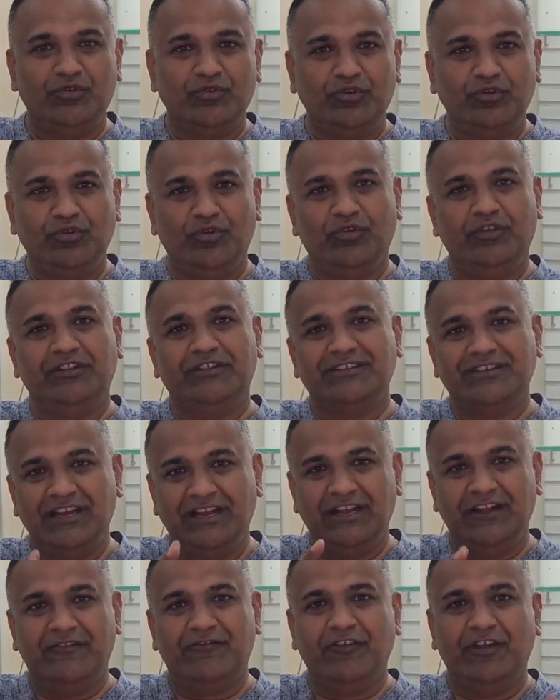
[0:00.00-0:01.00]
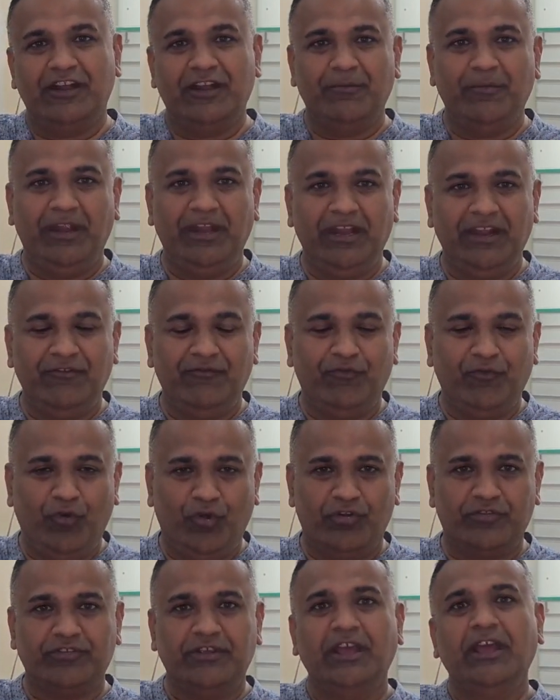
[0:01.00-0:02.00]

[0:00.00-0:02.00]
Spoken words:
it will remain in force.